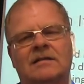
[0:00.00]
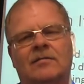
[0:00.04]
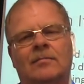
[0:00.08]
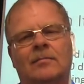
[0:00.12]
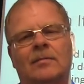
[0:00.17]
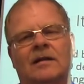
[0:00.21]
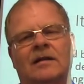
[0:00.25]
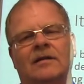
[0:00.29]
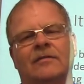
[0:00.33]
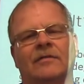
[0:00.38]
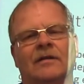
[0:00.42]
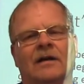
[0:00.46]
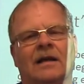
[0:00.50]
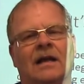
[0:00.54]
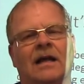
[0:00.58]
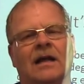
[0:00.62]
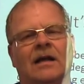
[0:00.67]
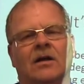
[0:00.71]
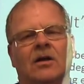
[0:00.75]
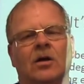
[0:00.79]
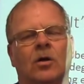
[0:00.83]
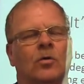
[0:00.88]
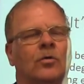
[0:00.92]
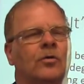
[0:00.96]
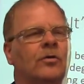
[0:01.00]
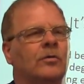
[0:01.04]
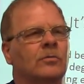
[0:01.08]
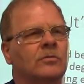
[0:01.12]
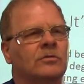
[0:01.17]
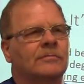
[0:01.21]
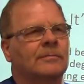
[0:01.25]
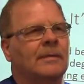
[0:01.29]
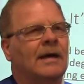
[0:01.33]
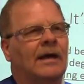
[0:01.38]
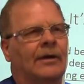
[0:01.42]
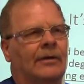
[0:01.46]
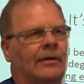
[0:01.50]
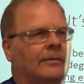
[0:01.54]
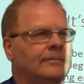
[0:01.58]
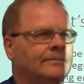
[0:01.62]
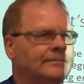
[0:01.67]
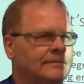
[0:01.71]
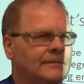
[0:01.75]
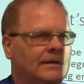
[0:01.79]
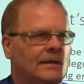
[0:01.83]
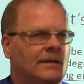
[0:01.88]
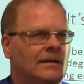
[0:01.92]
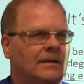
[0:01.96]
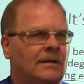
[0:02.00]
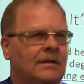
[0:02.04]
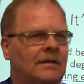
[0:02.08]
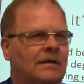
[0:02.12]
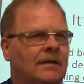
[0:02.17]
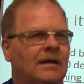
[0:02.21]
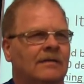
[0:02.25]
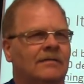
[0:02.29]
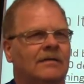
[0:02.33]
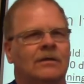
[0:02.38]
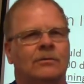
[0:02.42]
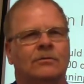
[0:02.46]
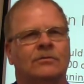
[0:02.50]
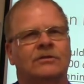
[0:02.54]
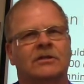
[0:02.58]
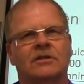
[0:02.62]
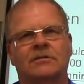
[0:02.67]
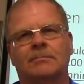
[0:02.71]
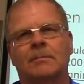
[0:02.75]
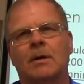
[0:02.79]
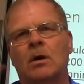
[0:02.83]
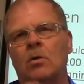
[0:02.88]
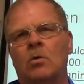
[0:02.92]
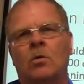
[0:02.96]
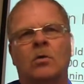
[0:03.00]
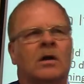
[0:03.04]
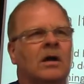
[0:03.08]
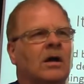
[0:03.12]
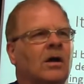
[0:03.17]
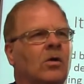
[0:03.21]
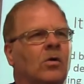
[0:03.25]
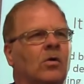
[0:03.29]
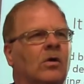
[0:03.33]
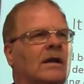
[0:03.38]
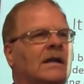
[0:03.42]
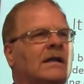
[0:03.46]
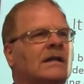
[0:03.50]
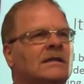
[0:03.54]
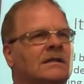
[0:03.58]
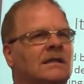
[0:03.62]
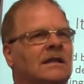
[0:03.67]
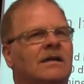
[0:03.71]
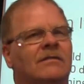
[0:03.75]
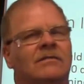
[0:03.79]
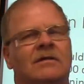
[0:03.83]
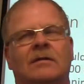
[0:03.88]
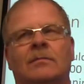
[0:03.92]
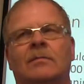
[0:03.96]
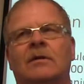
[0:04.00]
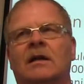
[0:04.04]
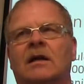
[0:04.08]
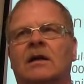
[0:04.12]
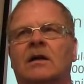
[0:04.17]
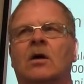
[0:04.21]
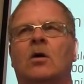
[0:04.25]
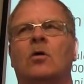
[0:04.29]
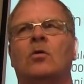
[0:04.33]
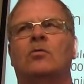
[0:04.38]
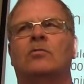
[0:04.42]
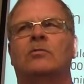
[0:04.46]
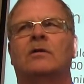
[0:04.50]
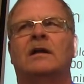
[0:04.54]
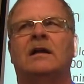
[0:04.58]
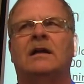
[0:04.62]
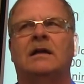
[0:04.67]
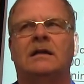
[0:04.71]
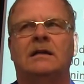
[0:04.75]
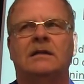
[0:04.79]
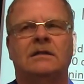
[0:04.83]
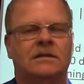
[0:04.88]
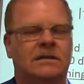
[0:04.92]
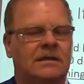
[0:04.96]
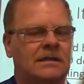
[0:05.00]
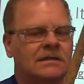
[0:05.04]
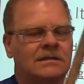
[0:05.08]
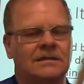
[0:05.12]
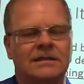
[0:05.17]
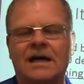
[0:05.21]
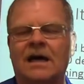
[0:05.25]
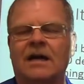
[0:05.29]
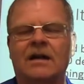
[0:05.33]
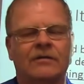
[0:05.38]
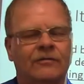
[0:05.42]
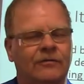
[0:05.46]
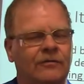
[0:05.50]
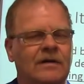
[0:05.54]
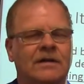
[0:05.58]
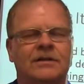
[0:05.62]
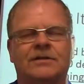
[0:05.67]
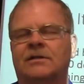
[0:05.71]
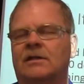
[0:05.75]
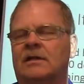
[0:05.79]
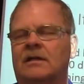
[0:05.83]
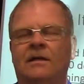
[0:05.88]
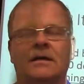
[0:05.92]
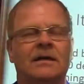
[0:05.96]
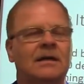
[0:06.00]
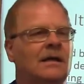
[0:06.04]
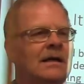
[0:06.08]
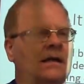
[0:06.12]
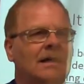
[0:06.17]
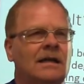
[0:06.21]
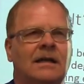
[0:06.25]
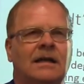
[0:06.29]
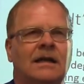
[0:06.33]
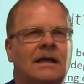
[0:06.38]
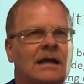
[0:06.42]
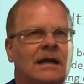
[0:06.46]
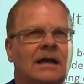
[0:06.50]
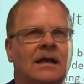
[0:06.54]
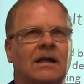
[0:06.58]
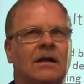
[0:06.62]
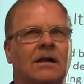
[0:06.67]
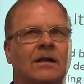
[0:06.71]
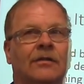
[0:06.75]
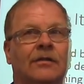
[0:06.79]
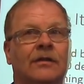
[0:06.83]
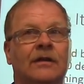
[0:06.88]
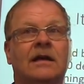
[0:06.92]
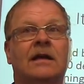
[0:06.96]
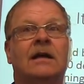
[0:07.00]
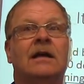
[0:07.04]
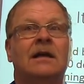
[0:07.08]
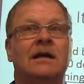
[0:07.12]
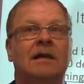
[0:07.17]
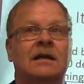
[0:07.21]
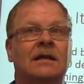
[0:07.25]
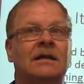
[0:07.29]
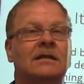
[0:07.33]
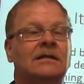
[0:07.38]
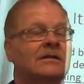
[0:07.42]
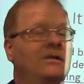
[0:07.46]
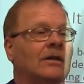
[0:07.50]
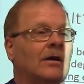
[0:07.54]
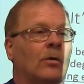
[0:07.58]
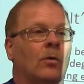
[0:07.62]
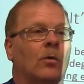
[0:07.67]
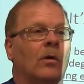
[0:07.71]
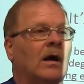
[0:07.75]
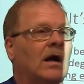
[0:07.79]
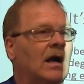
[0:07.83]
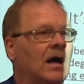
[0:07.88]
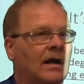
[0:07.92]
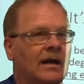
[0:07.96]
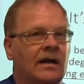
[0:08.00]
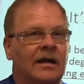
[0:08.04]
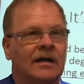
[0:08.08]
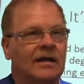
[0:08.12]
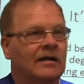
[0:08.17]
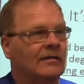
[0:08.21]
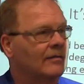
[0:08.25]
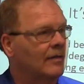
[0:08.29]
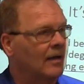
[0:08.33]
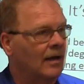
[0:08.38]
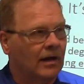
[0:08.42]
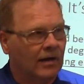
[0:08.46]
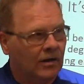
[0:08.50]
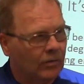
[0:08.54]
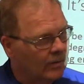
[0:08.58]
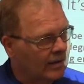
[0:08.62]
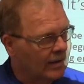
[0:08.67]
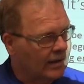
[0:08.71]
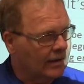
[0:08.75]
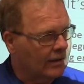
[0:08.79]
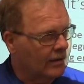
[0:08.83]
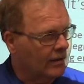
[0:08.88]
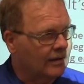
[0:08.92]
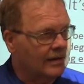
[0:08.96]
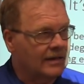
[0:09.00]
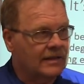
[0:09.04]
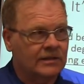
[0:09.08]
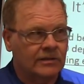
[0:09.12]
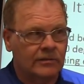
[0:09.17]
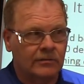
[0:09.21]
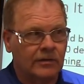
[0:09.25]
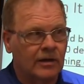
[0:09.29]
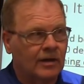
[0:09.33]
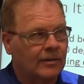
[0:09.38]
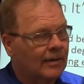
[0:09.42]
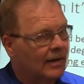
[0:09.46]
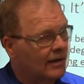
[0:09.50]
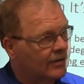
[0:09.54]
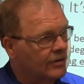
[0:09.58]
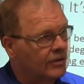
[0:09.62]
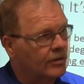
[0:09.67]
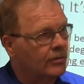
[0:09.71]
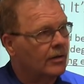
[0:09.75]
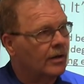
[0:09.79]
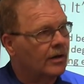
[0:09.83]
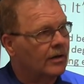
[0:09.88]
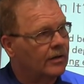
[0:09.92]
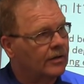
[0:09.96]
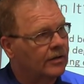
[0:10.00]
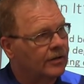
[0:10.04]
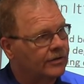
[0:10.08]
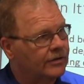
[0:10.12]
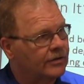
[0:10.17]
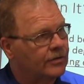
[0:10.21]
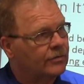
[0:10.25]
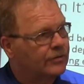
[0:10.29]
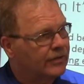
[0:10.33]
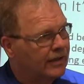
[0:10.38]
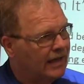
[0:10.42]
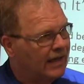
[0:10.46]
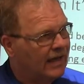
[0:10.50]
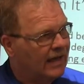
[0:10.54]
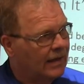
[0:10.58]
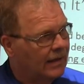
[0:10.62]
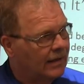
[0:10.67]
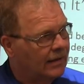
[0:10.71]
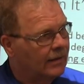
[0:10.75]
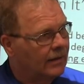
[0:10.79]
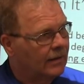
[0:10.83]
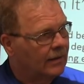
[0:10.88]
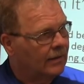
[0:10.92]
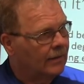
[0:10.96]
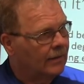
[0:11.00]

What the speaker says: everybody felt like colder was better. If it was just bone cold, they just loved it. But a cold running engine is not efficient, it ain't healthy, and it's gonna wear out a heck of a lot quicker. It needs to run about 200 to 210